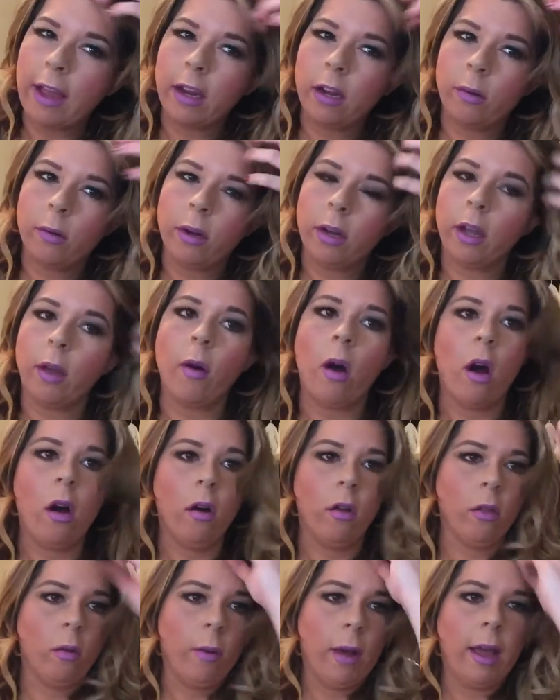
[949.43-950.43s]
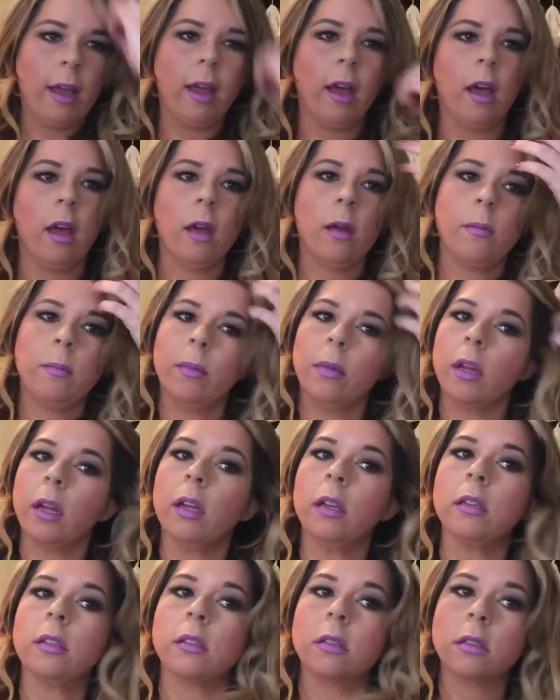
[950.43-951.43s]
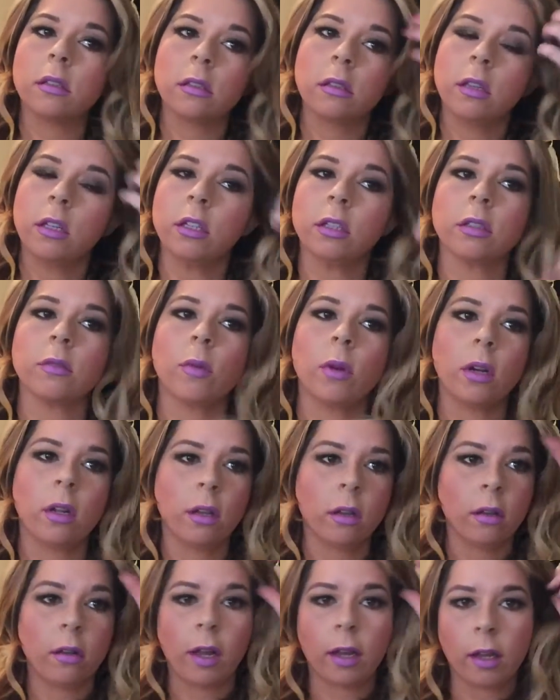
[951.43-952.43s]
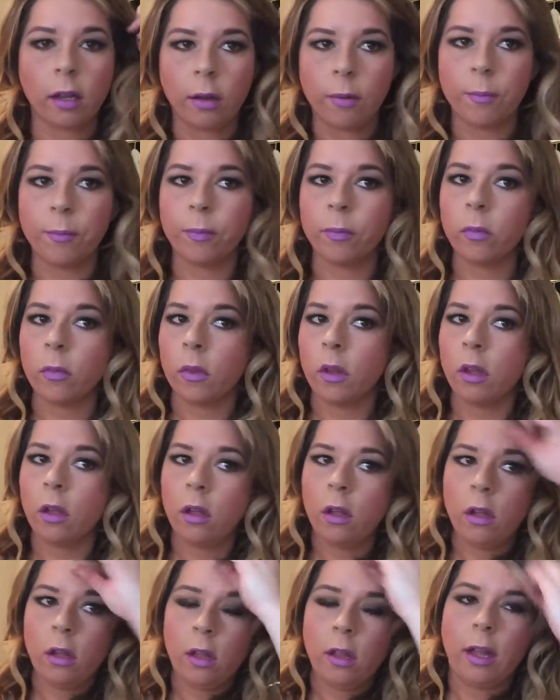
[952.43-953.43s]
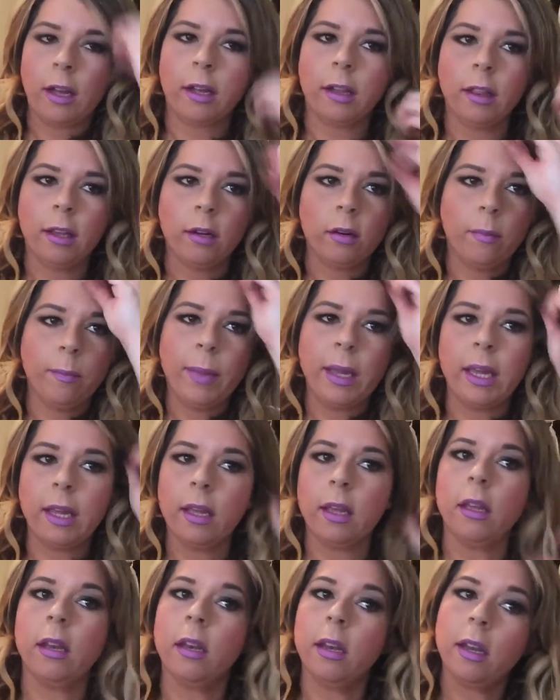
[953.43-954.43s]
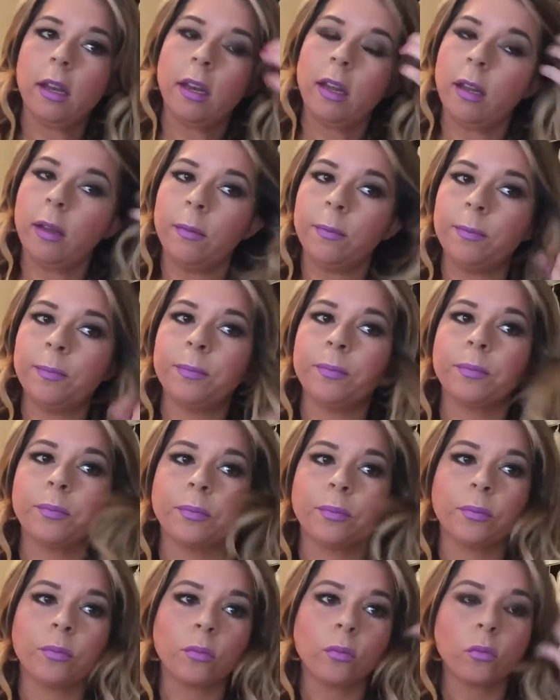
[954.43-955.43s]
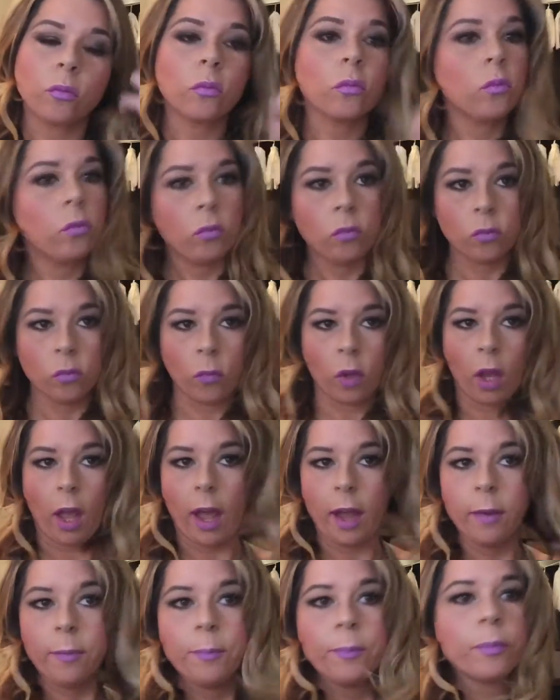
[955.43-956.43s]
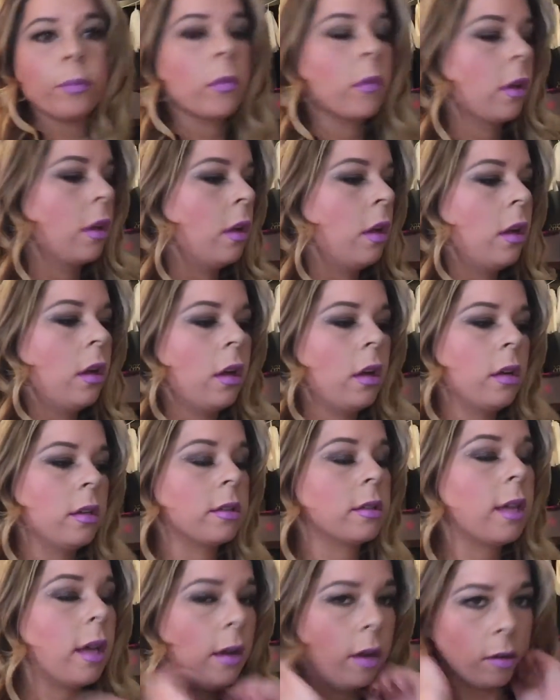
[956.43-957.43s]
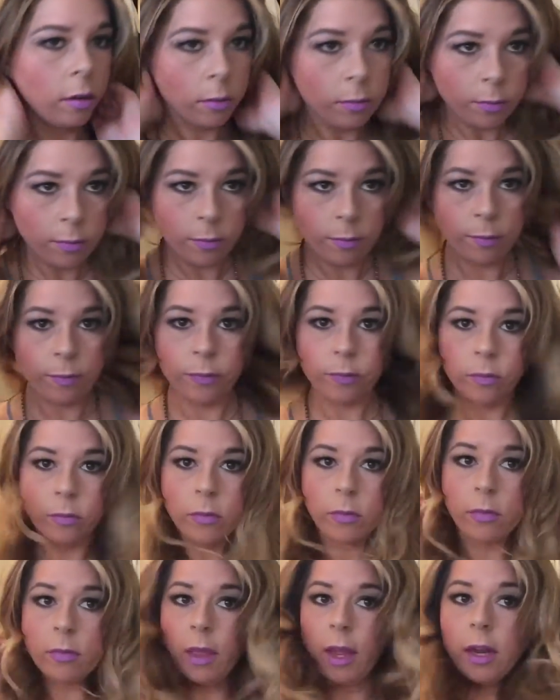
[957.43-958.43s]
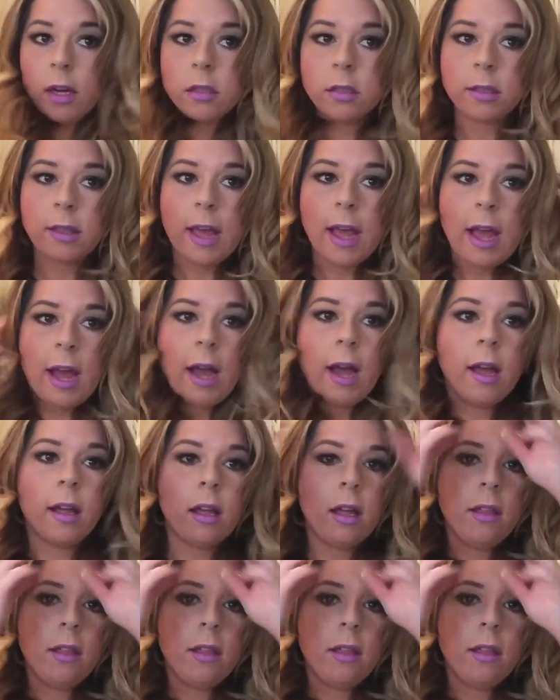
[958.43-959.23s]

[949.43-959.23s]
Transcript: You don't want to go all the way up because you just want to like a little bend in it. Okay, so there's that.